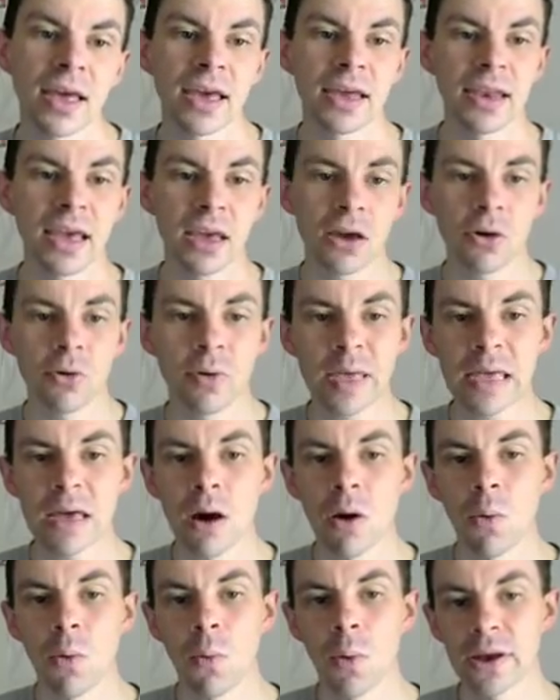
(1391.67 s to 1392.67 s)
An AoE
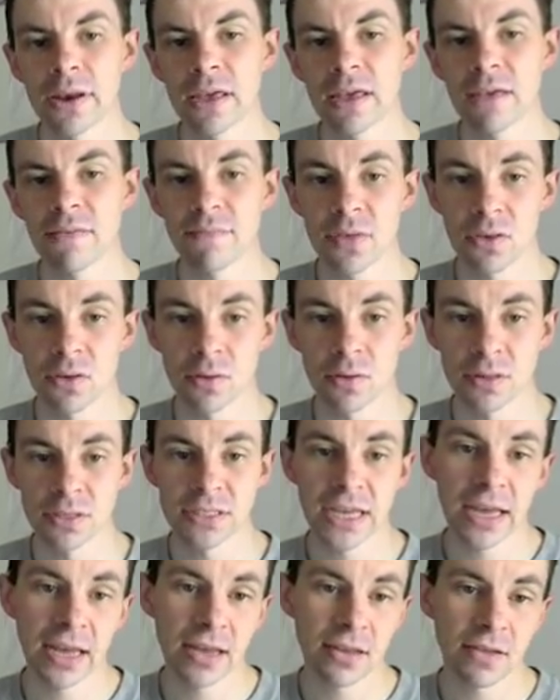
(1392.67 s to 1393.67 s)
1-hit physical
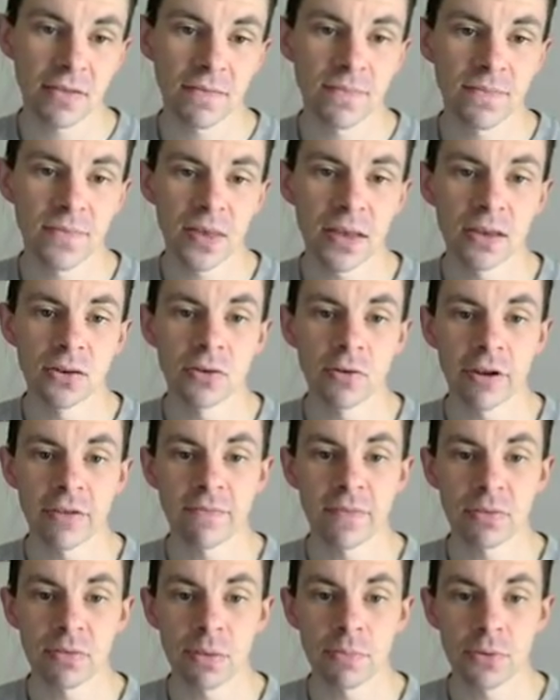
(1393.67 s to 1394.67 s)
attack, ignoring
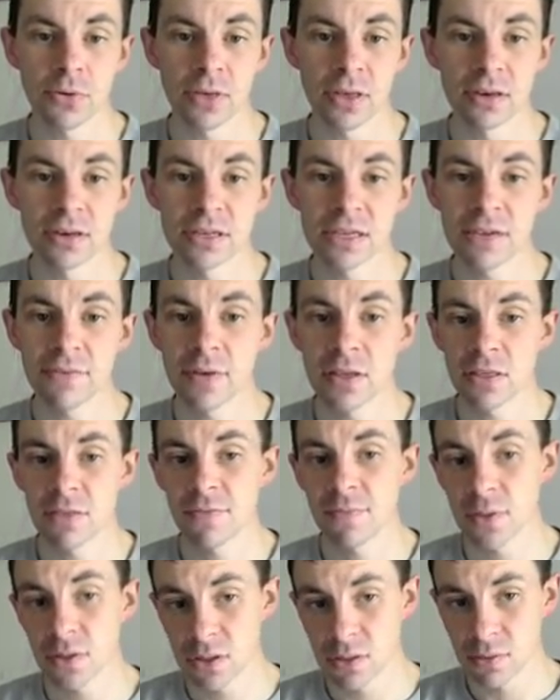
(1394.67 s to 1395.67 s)
50% defense,
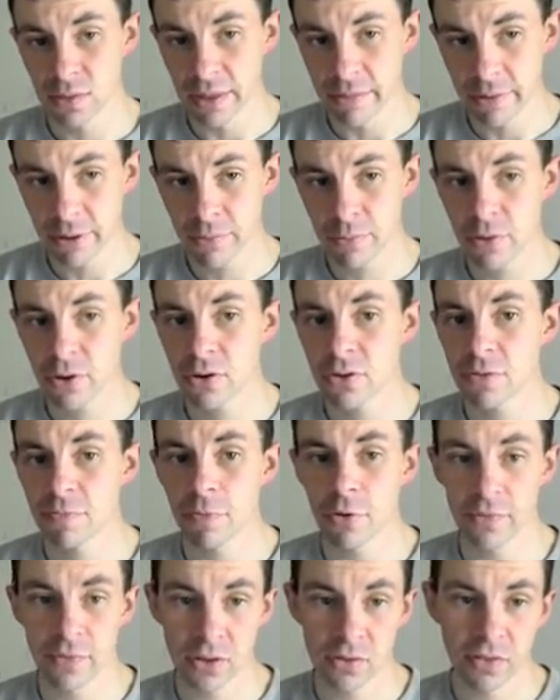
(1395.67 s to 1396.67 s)
filling limit burst,
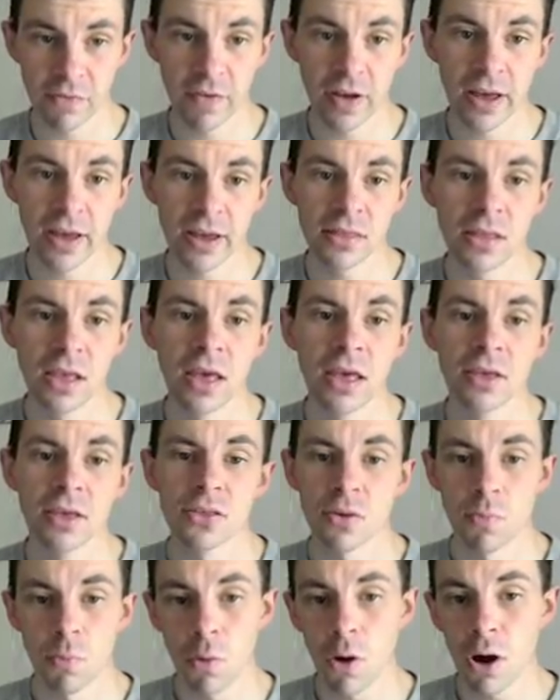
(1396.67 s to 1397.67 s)
perfectly fine.
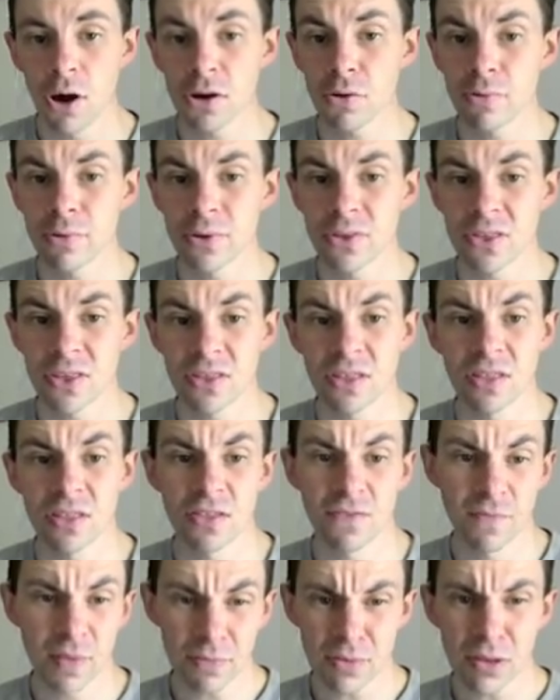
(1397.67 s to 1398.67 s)
Some water
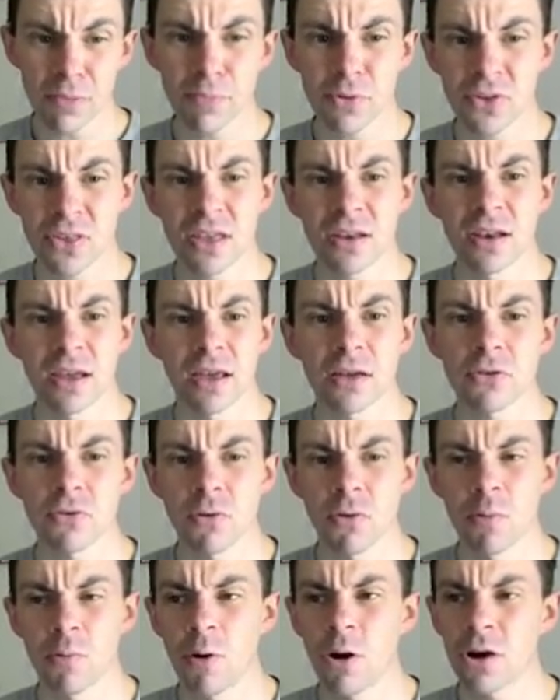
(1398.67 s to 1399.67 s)
resistance, 50%
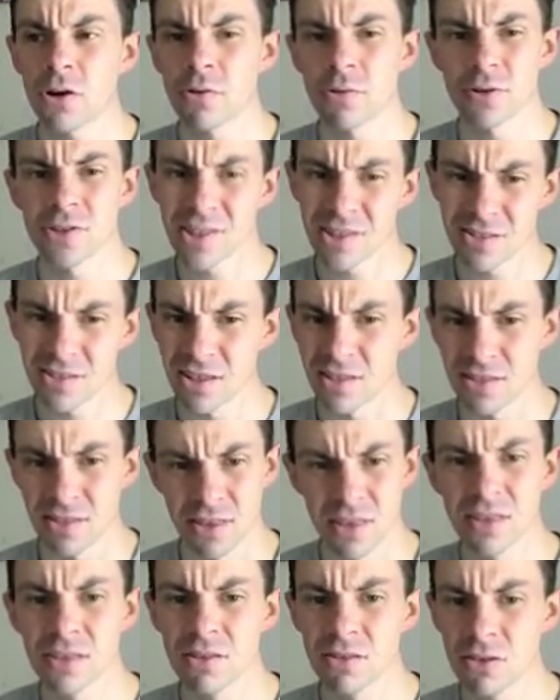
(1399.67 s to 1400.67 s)
natural water
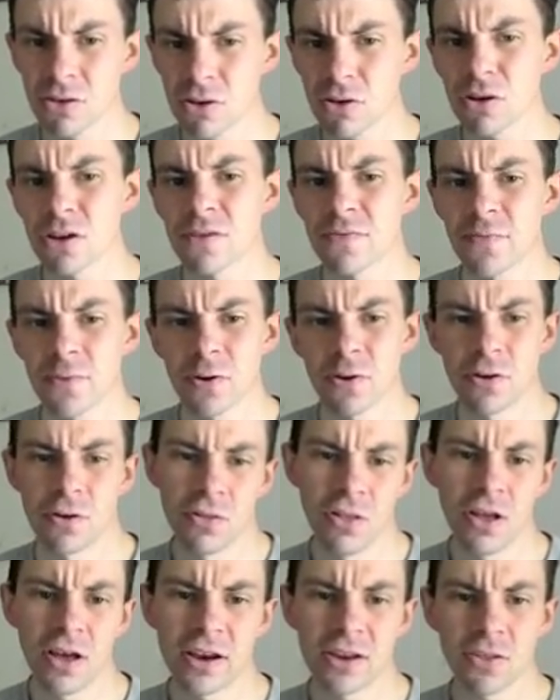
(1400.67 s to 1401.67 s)
resistance is good for a
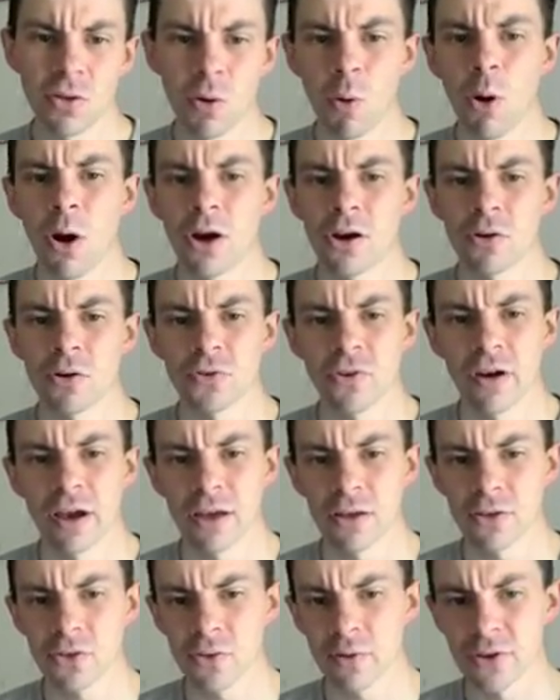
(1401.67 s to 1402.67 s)
lot of the water
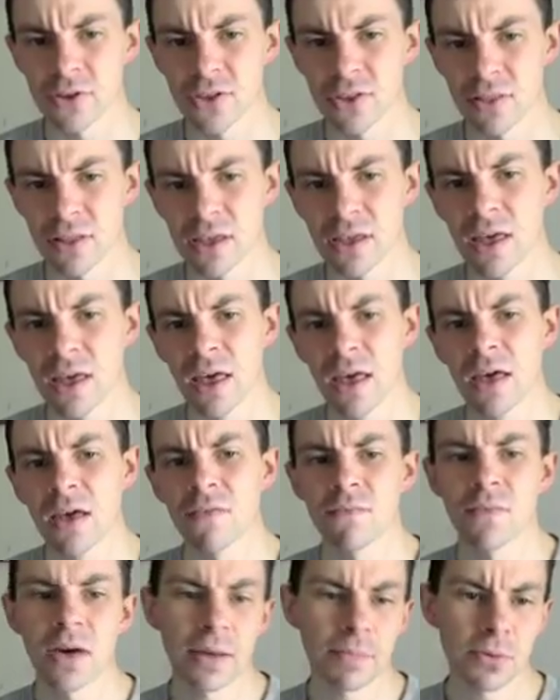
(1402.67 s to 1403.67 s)
trials recently.
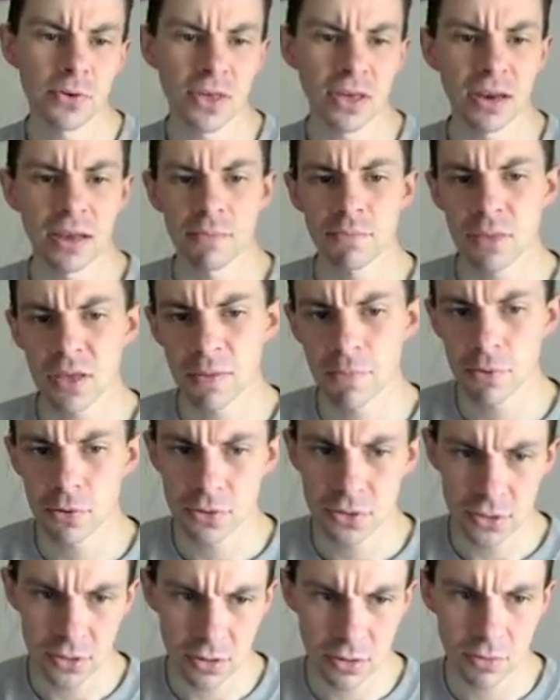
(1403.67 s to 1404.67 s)
5% MP per
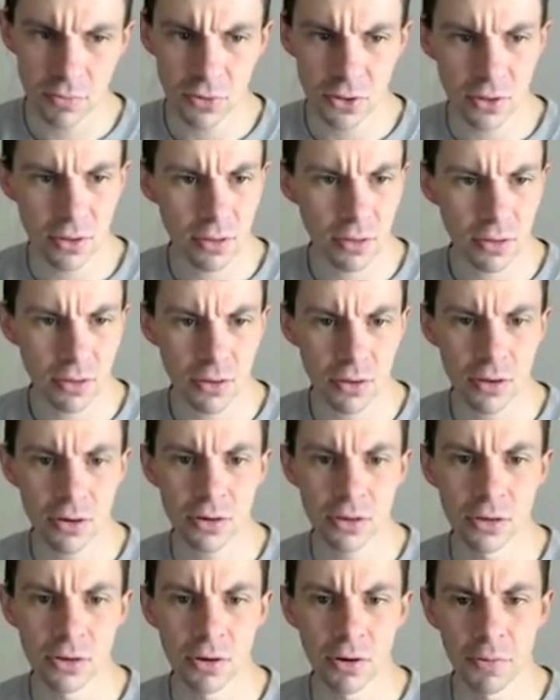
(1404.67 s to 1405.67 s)
turn, which is
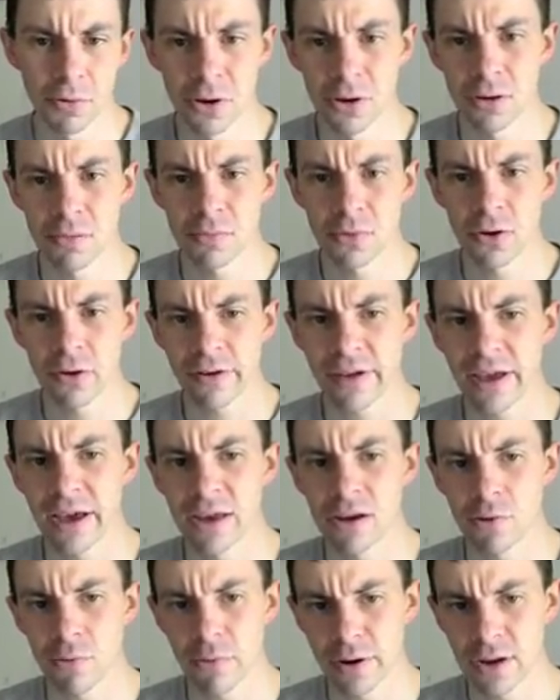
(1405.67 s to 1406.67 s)
good. You don't want your
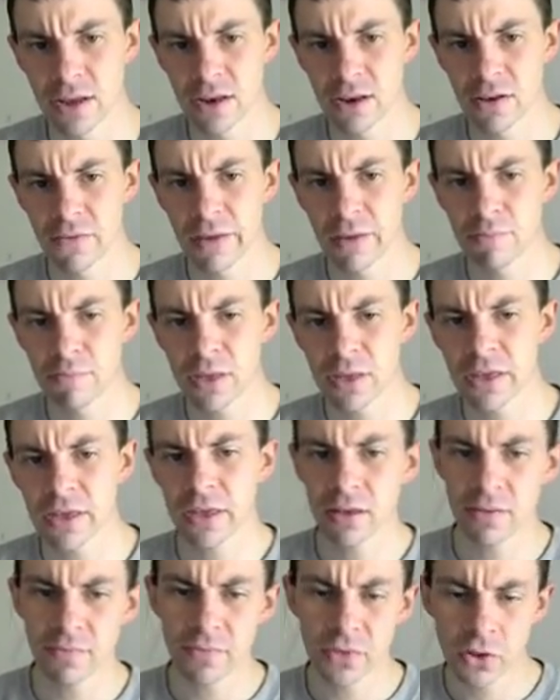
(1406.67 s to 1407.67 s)
guy to run out of MP,
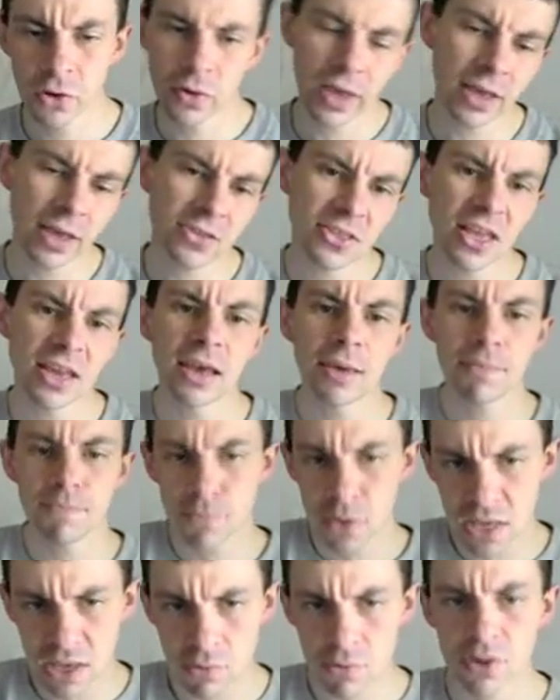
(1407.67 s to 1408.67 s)
even though he has that
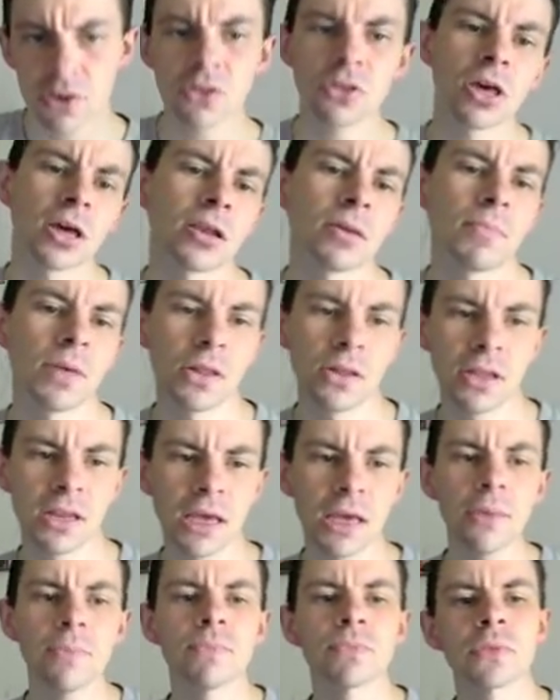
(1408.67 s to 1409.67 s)
MP regen
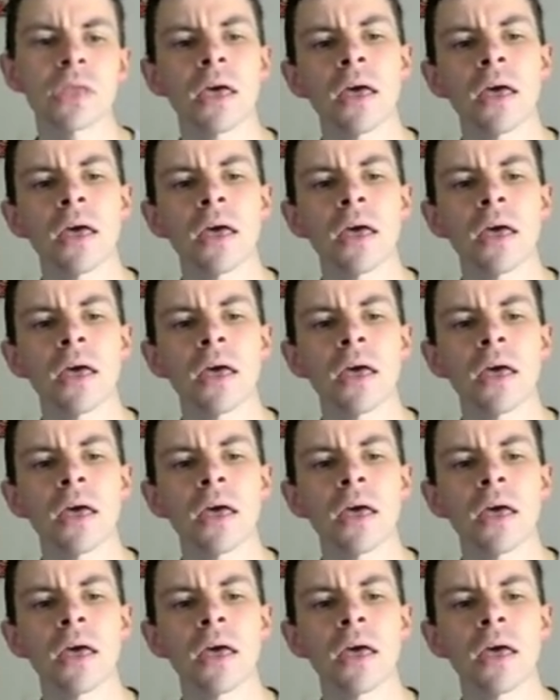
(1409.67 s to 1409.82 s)
ability.